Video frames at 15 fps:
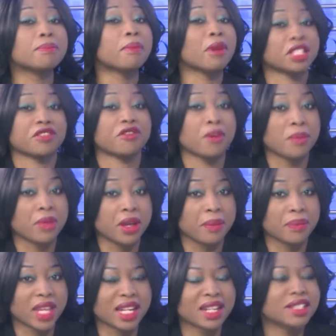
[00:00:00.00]
much from
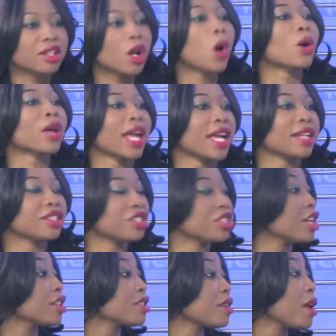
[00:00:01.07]
them, that it's okay to
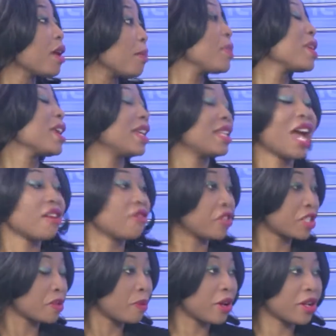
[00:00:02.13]
just be an
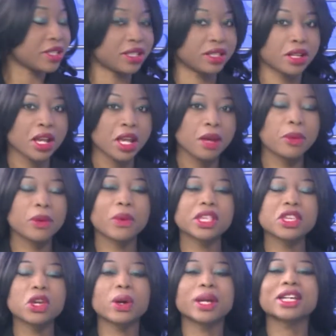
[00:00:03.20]
average person. But
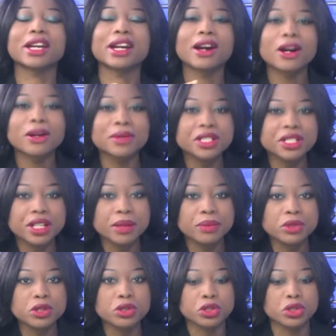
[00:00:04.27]
when you encourage them
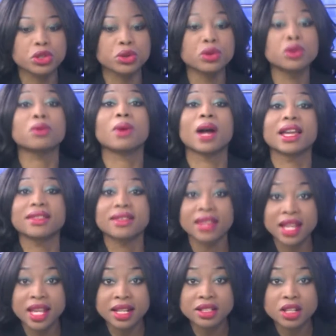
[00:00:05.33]
to do the right
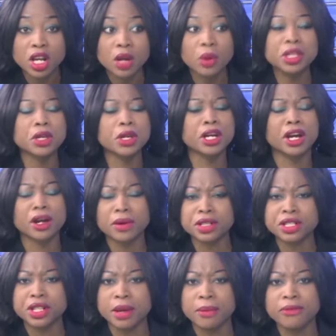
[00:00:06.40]
things, when you
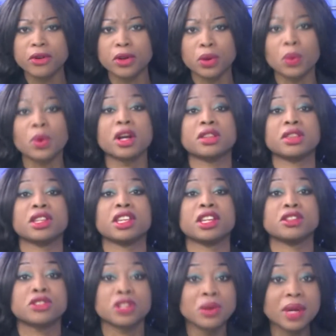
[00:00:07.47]
encourage them for the work that
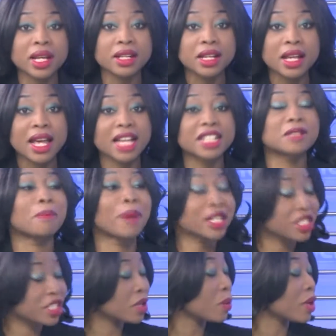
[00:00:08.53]
you're doing,
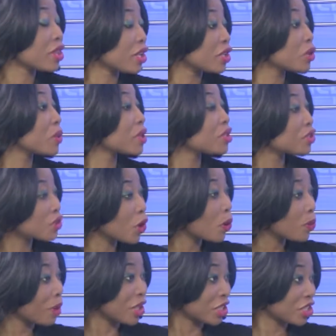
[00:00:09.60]
especially when they're doing so
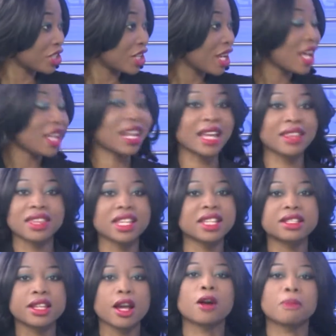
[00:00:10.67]
much, like
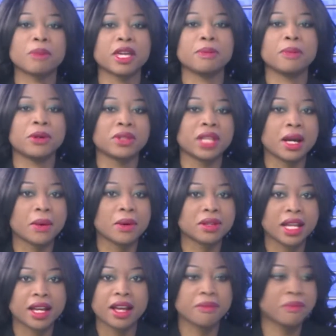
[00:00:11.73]
these young people that
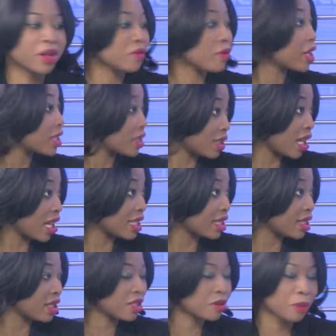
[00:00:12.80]
have been recognized
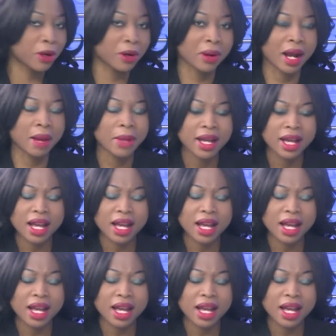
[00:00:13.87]
in this program,